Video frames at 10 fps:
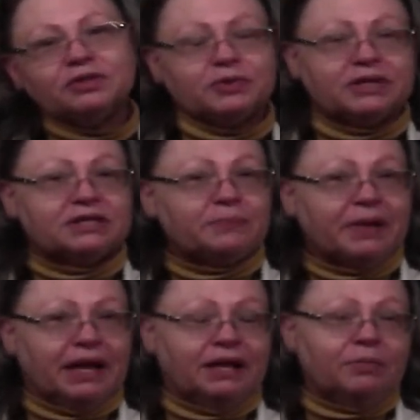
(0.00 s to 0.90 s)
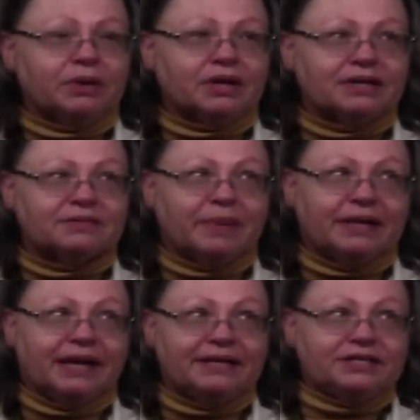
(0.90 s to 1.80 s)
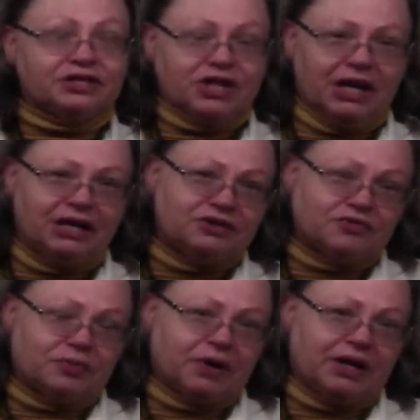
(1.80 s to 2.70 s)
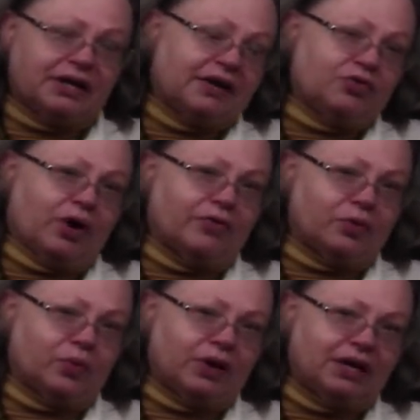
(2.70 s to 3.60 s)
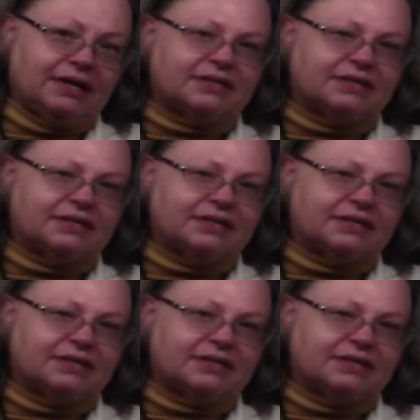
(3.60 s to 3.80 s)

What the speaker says: to explain because my days change from day to day throughout the week,